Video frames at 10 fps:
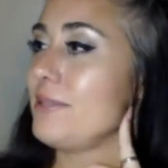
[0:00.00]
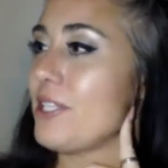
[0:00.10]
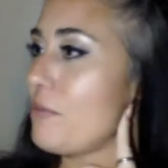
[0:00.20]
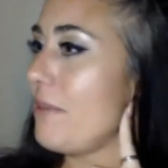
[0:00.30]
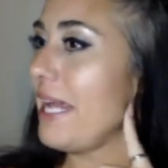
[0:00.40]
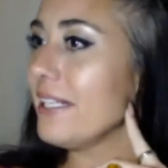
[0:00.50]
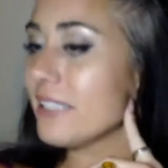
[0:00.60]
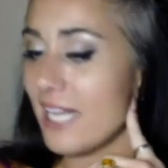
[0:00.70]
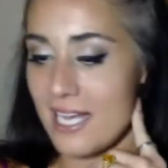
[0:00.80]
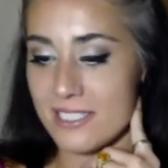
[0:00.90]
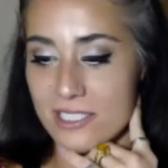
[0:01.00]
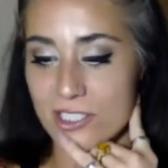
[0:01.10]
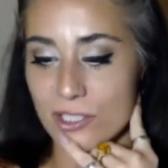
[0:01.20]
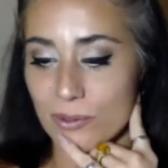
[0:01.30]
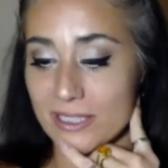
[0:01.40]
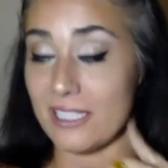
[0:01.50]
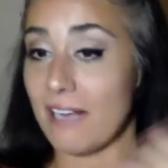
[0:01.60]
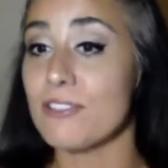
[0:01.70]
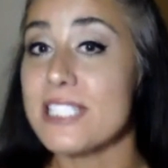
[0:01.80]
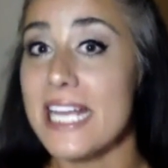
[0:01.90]
domain that has to do with
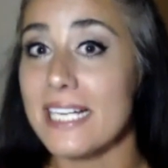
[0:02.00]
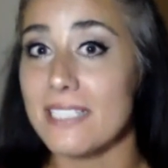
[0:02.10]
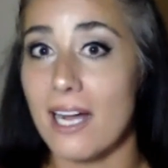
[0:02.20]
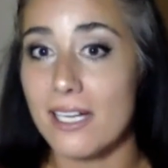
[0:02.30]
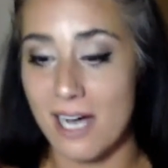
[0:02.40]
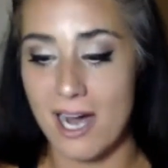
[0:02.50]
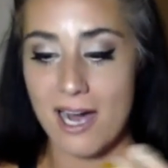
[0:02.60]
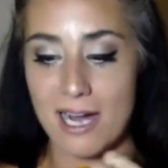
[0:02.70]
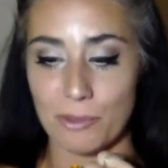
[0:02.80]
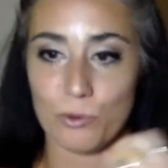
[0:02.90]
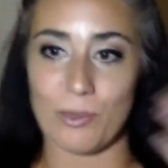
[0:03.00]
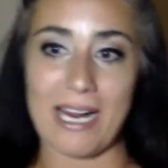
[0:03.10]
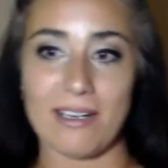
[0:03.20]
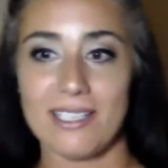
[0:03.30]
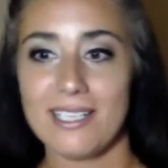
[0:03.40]
glyphosate.com or round.